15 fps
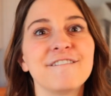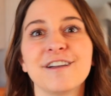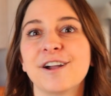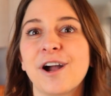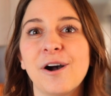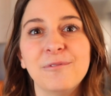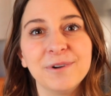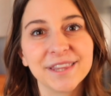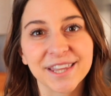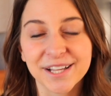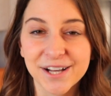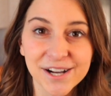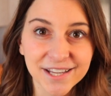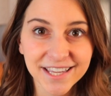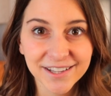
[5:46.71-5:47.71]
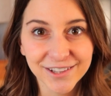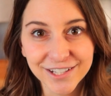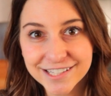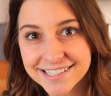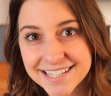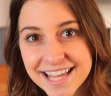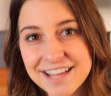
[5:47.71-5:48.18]
figure out what the cookie
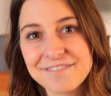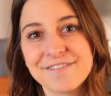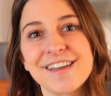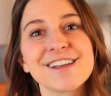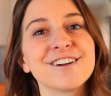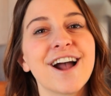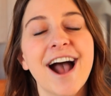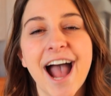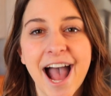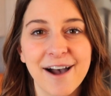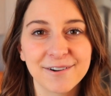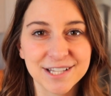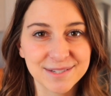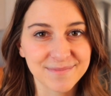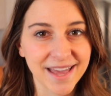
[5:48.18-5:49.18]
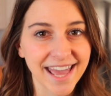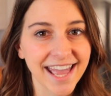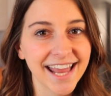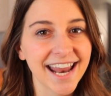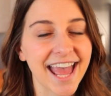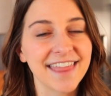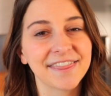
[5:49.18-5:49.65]
looked like, figure out how it was
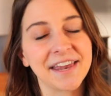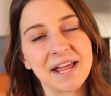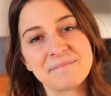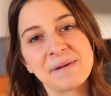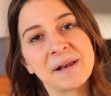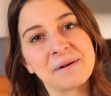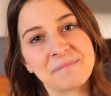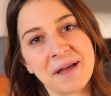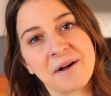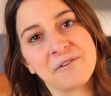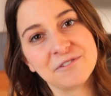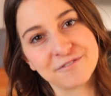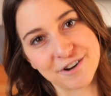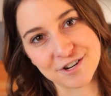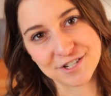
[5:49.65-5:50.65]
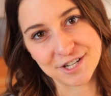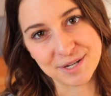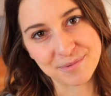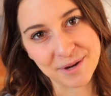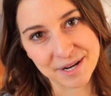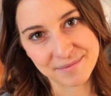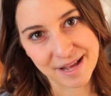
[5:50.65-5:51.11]
made, and then I made up my own version
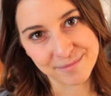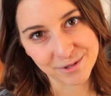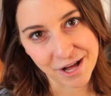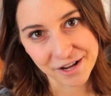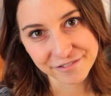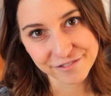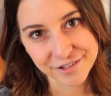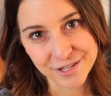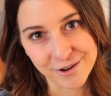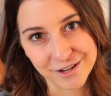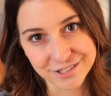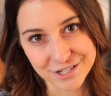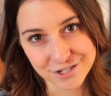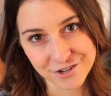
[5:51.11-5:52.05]
to put on my blog for you all to